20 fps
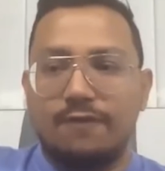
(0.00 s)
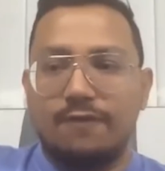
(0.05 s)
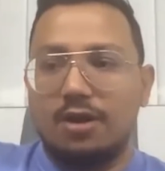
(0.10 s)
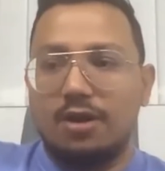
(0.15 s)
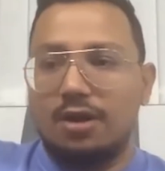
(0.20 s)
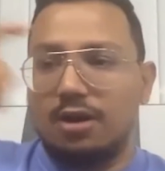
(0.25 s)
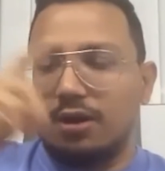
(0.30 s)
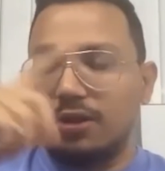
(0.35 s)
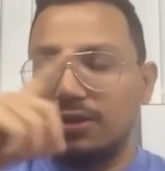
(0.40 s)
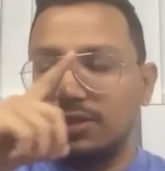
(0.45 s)

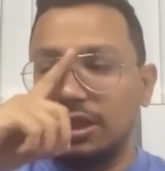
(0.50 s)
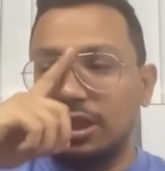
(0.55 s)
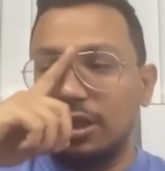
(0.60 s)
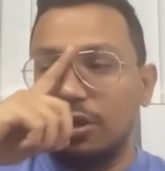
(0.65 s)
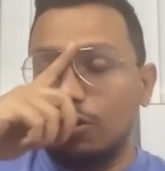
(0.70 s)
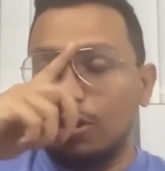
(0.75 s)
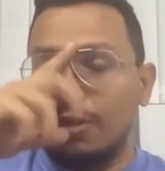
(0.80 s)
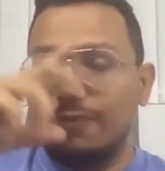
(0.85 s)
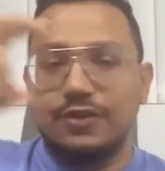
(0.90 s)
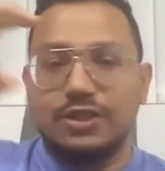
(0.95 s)
ZK
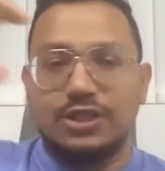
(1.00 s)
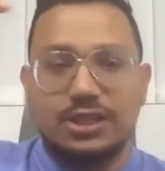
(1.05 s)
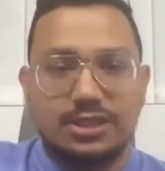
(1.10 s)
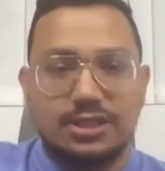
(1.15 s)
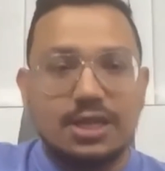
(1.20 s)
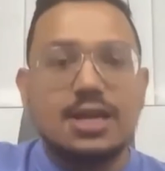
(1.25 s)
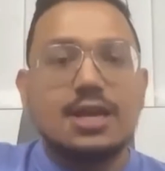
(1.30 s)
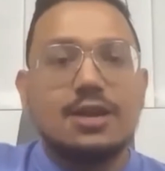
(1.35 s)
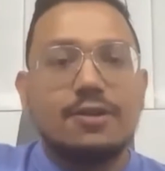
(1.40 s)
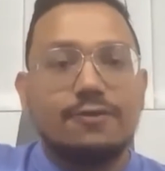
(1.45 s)
rollup, which
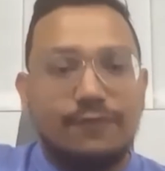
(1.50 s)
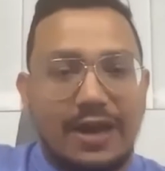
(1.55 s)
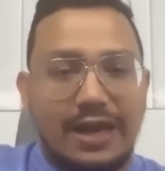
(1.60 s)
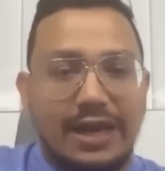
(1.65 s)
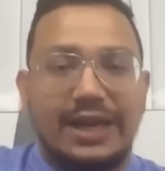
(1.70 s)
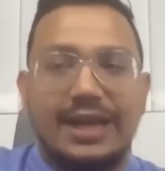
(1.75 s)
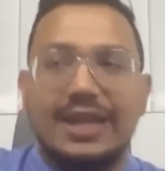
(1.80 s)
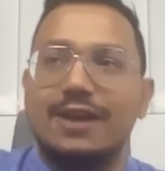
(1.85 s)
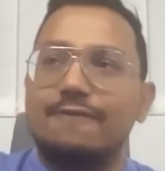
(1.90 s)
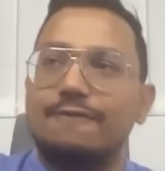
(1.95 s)
is
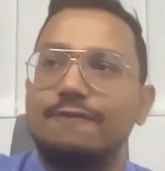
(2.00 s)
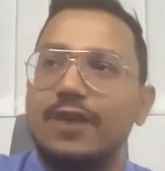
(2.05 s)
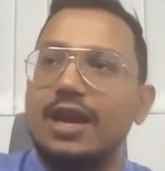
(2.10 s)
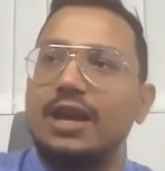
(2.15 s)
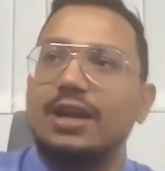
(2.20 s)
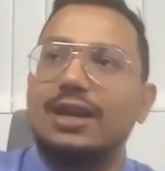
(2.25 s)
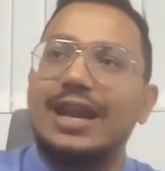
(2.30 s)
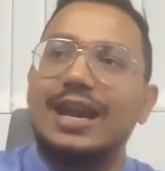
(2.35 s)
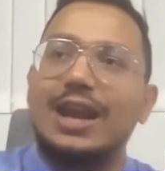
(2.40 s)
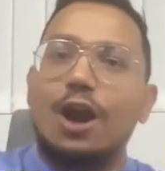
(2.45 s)
validium,
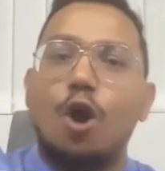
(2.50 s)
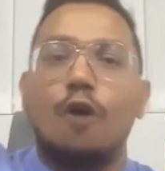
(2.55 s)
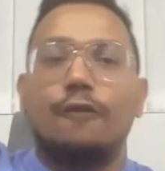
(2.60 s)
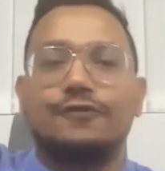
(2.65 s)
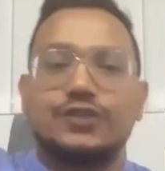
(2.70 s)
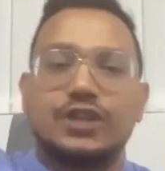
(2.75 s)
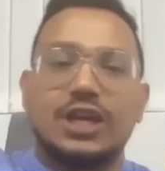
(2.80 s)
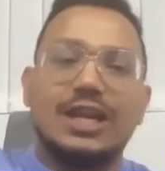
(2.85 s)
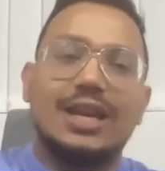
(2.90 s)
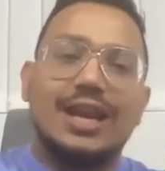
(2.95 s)
where
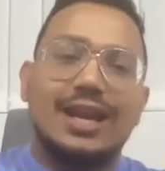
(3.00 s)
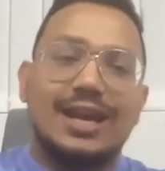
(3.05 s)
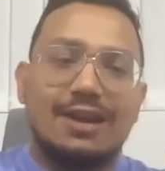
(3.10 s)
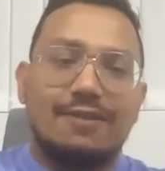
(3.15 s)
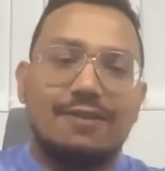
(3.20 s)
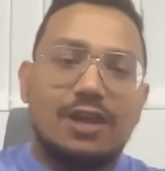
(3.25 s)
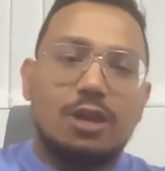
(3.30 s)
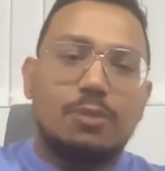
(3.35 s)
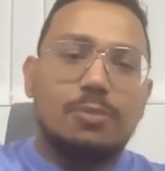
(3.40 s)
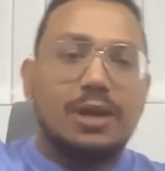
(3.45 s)
off-chain data
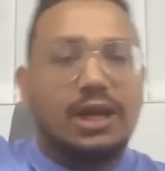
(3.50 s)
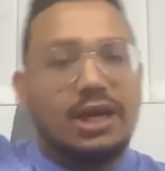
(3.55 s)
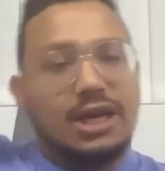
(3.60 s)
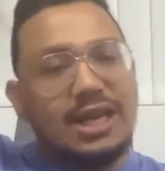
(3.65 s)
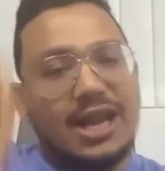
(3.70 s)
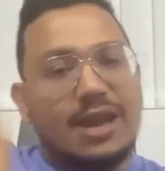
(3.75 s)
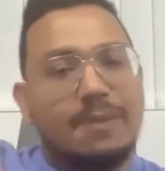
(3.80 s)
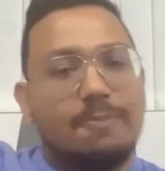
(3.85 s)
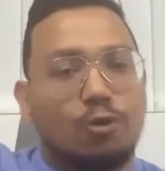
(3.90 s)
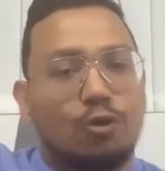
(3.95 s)

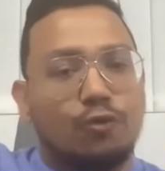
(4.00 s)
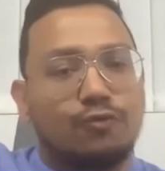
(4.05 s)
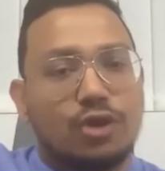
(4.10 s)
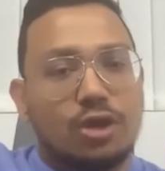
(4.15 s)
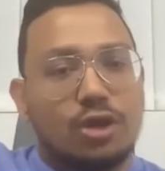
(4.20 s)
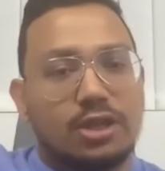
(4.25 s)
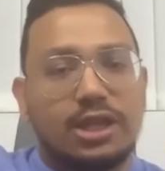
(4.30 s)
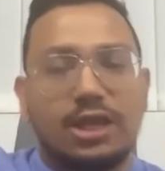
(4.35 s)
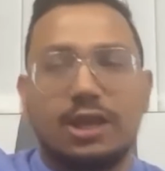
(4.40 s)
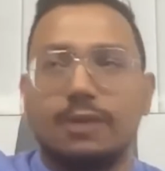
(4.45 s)
availability and proofs
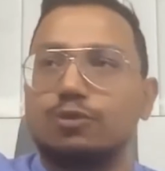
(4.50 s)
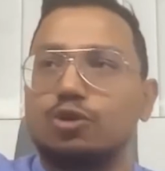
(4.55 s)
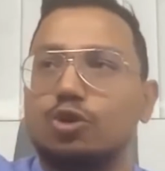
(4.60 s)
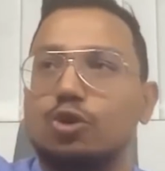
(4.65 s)
on Ethereum.